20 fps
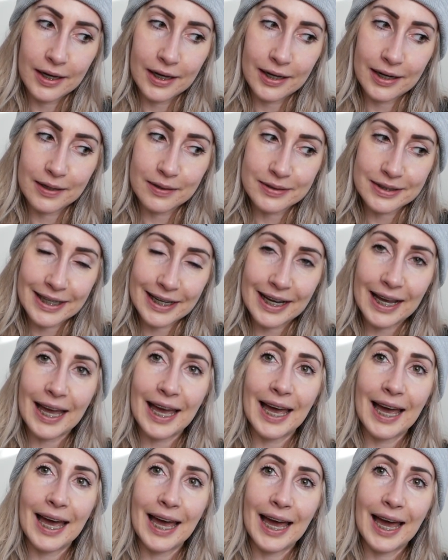And I was like,
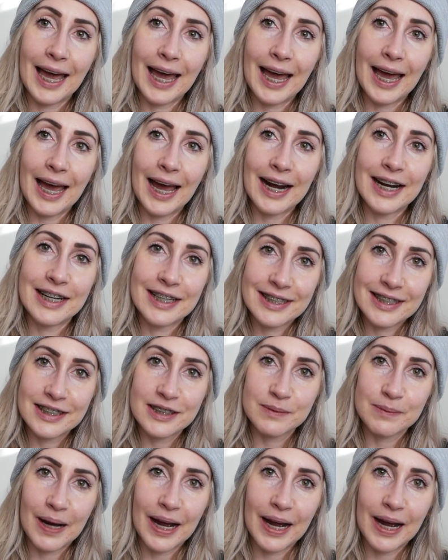this